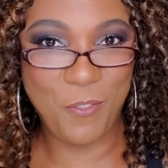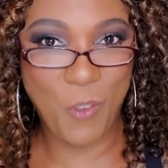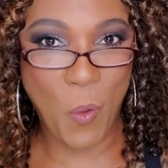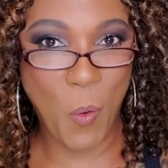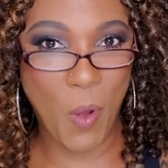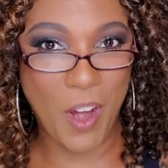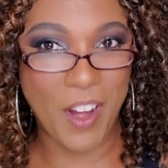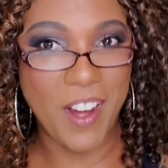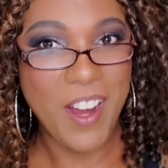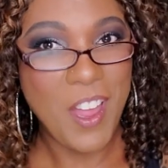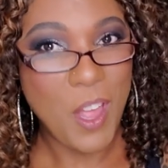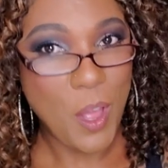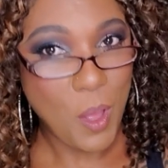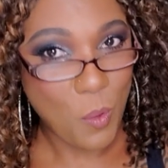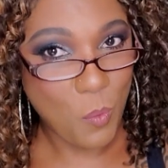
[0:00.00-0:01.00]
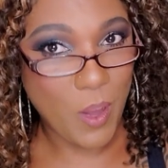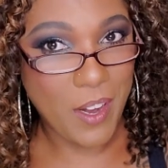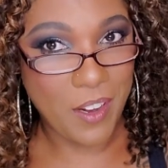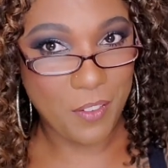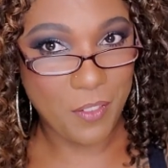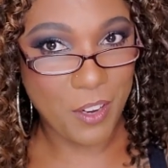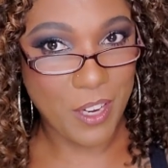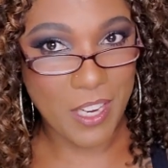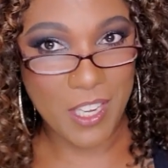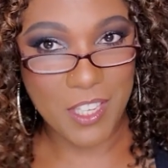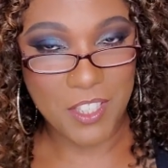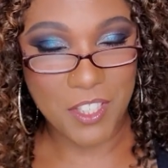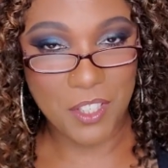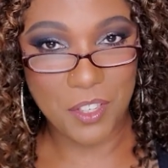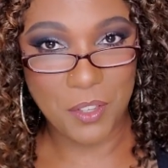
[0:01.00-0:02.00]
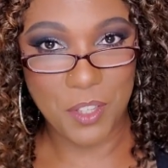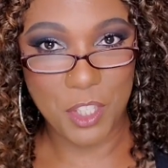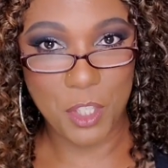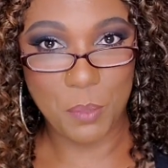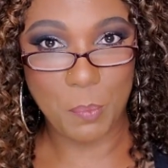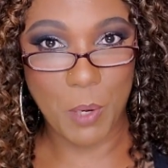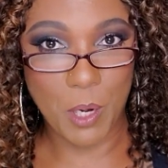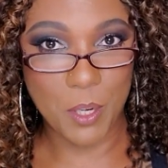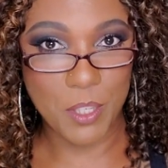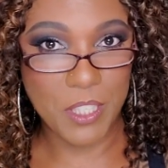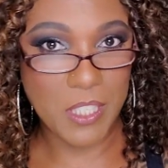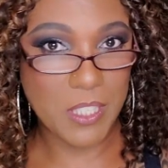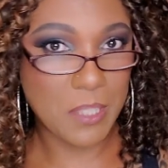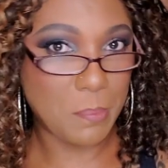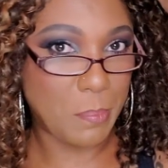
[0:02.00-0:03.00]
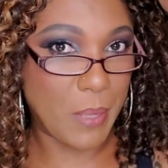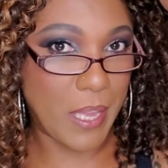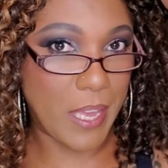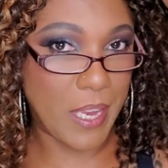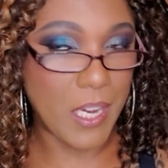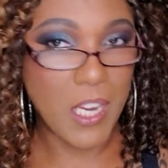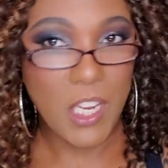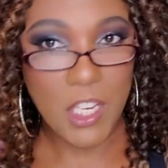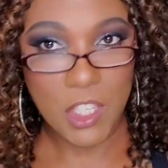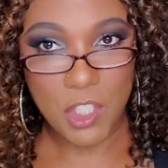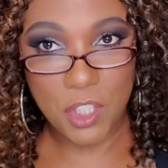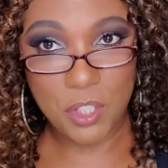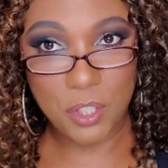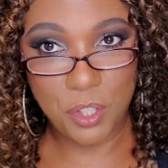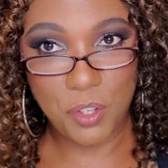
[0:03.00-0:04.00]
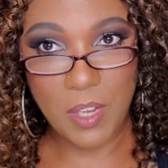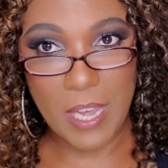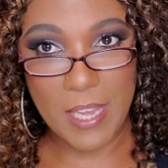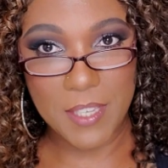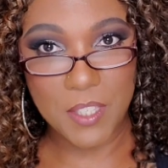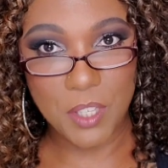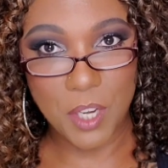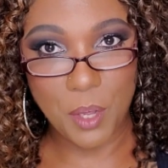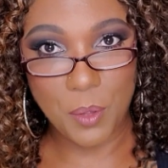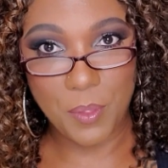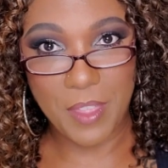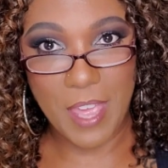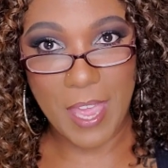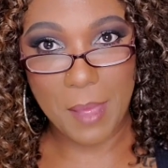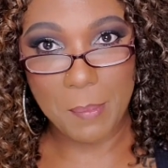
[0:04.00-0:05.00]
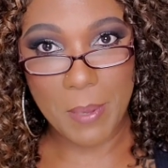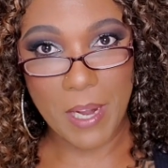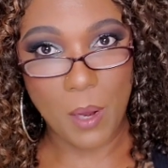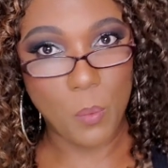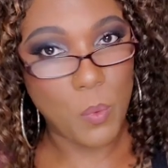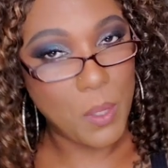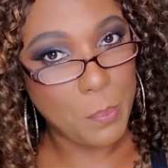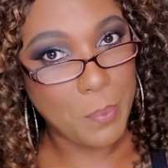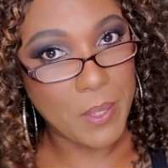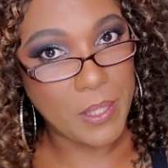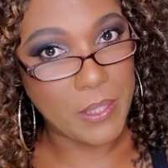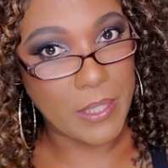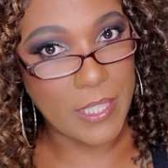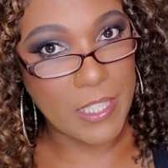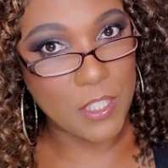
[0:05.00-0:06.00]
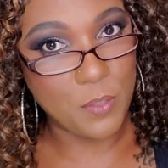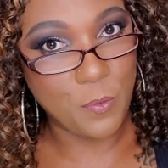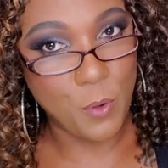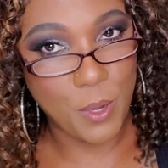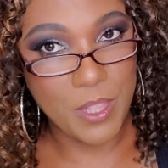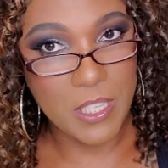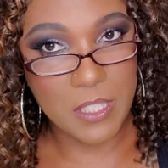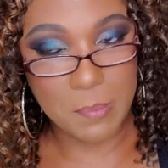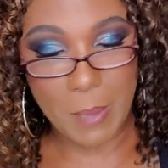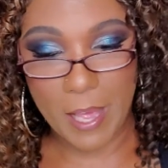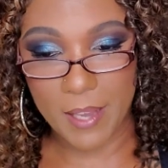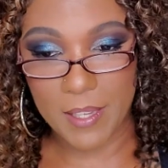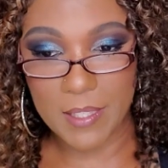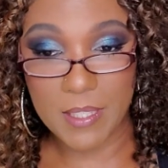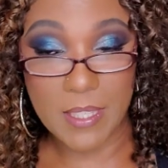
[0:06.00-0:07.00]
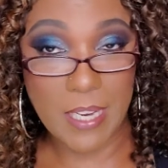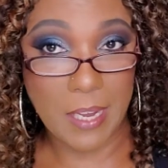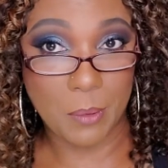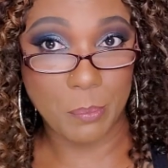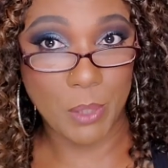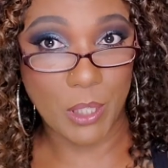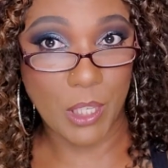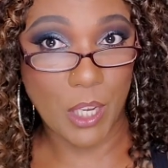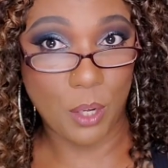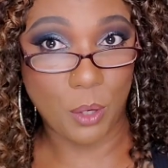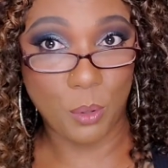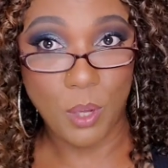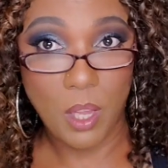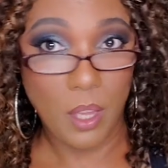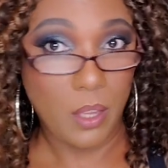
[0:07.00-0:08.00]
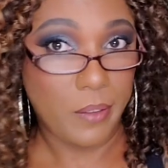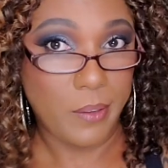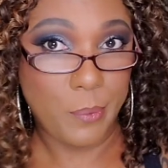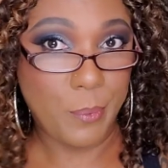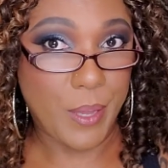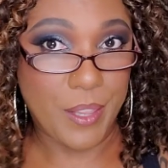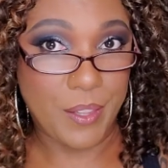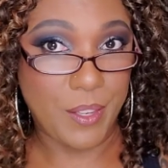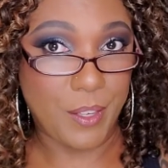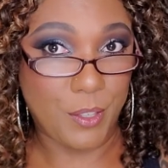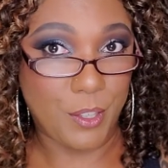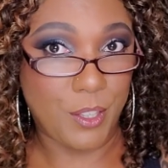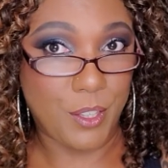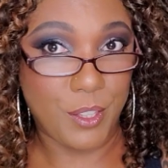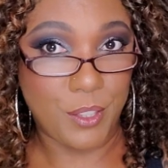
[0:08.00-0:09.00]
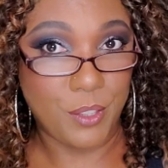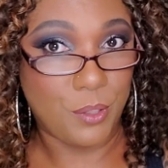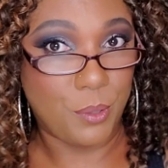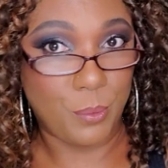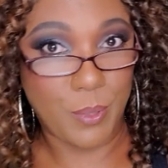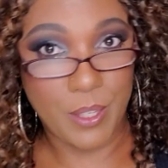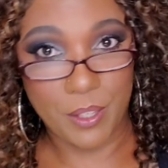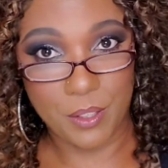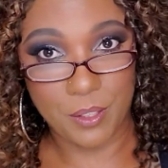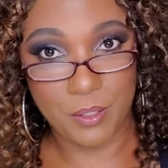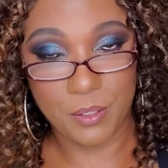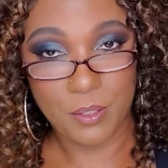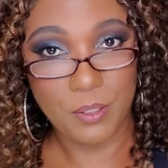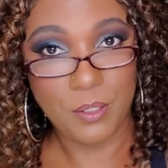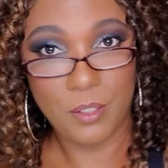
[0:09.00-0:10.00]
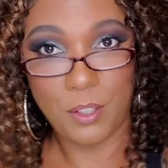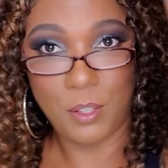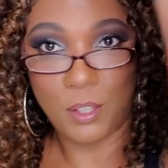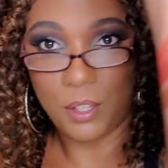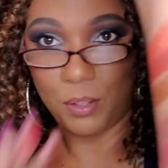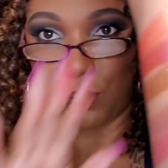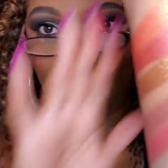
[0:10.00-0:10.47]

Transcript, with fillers: for whatever it is, you know, that you purchase. But just so you guys know that. But I will put links for these palettes down below, whether they're good or whether, you know,